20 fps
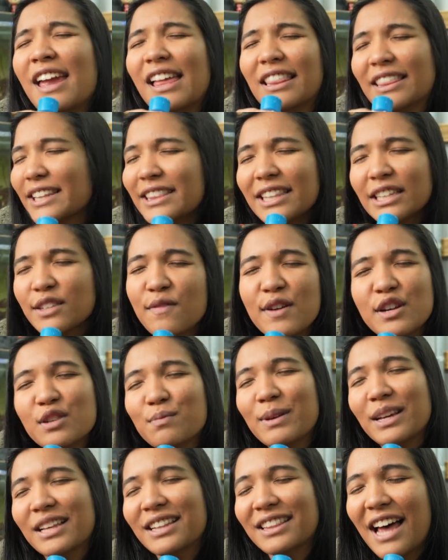let this fish
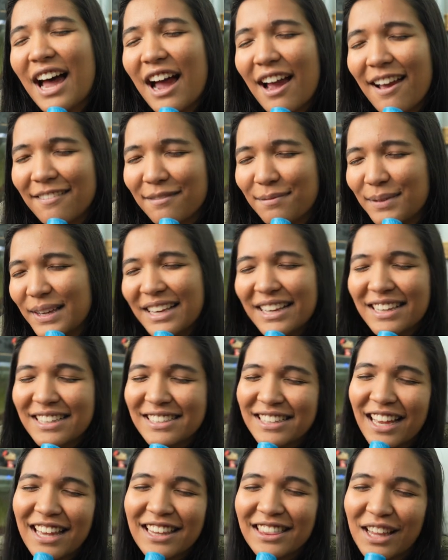be alive
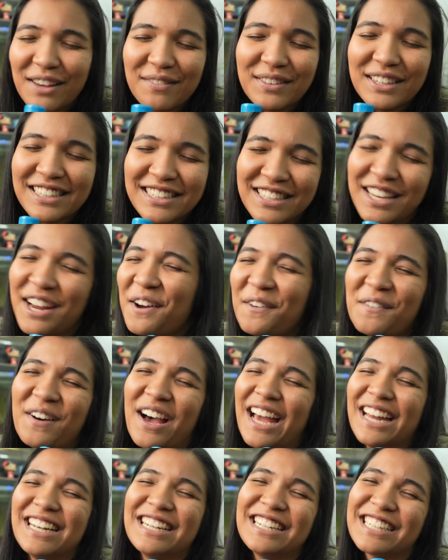because I love it so
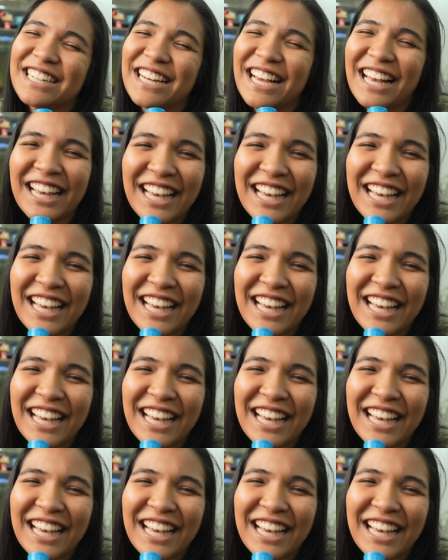much.